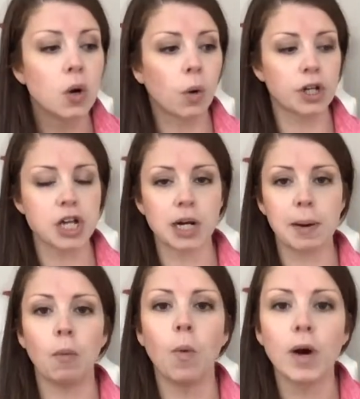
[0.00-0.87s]
We're going to talk
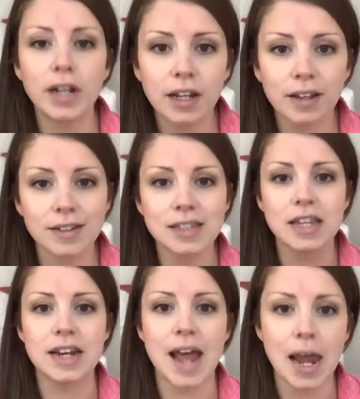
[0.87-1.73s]
about what it is,
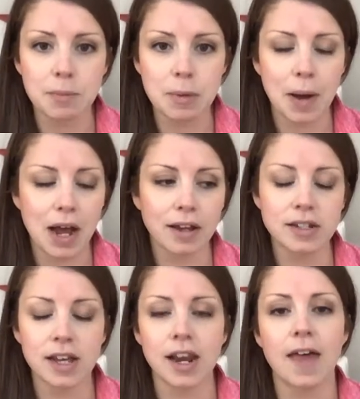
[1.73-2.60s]
the anatomy
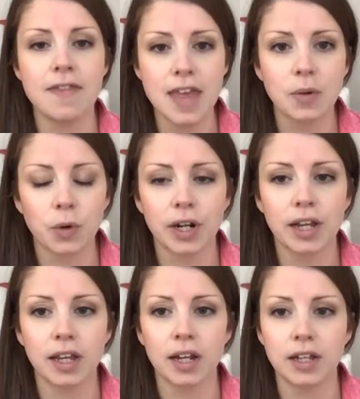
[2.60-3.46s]
behind it, and then we're going to
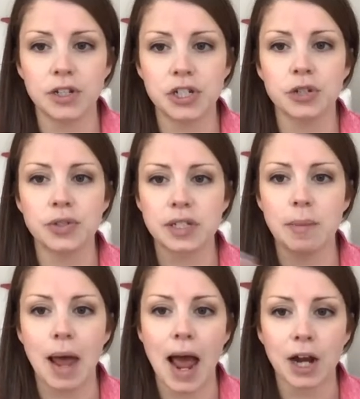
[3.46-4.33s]
get into
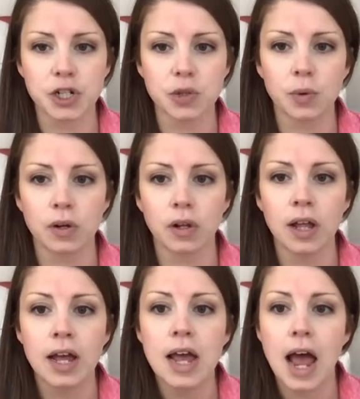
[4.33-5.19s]
some
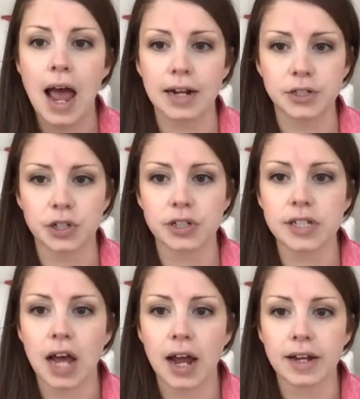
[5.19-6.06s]
actual
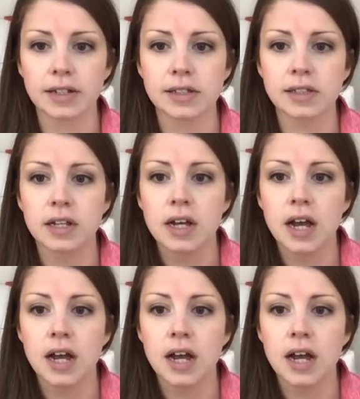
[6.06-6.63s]
exercises